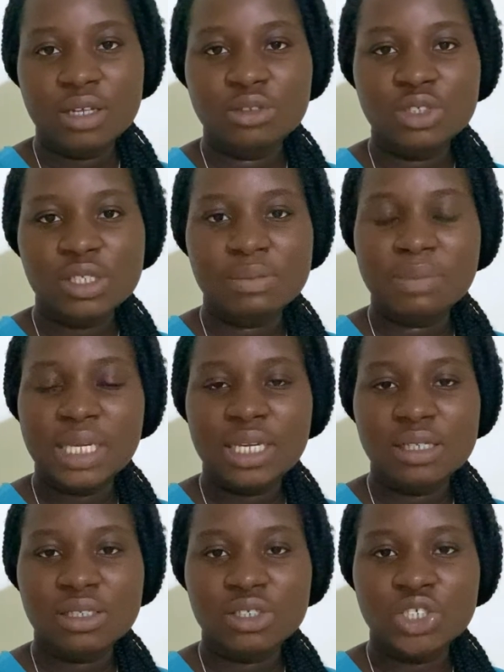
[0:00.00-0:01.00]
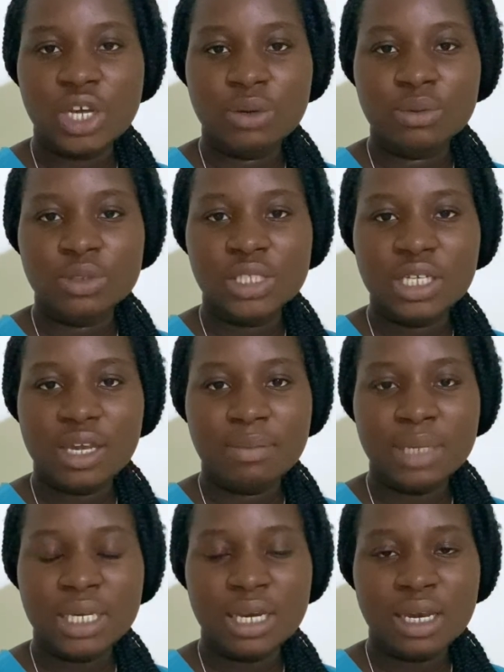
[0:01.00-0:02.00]
just meetings in general, TA
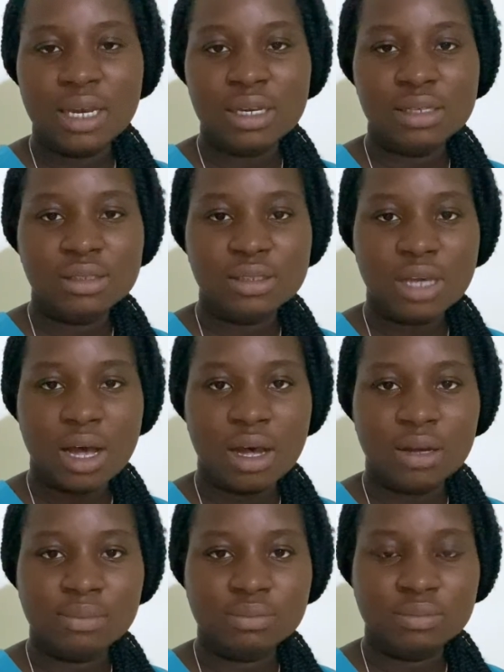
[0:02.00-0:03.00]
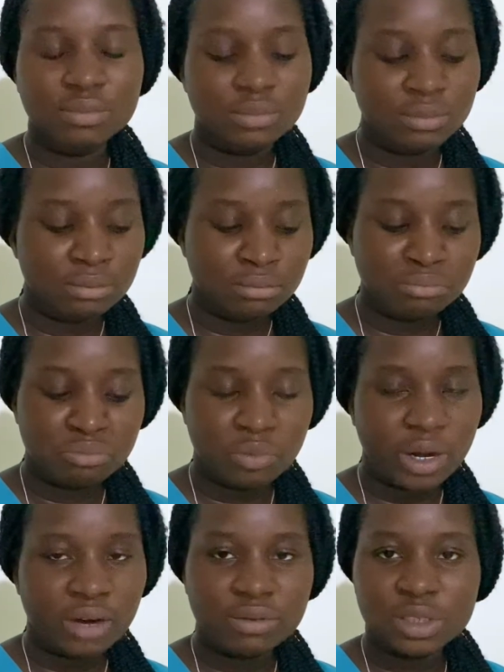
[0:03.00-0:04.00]
meetings.
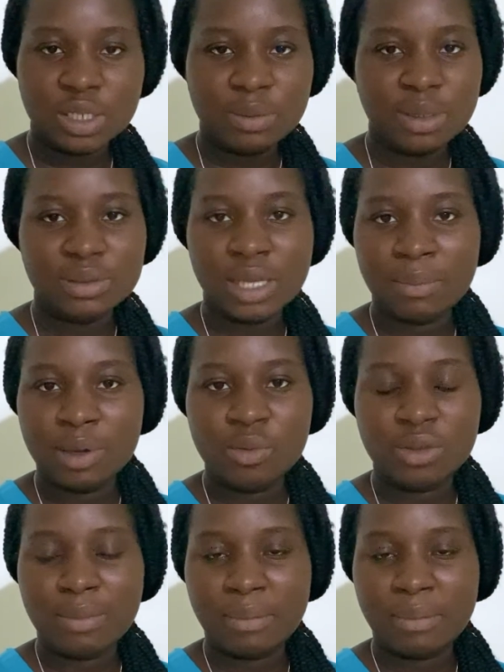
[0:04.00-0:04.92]
Whenever sometimes I meet with my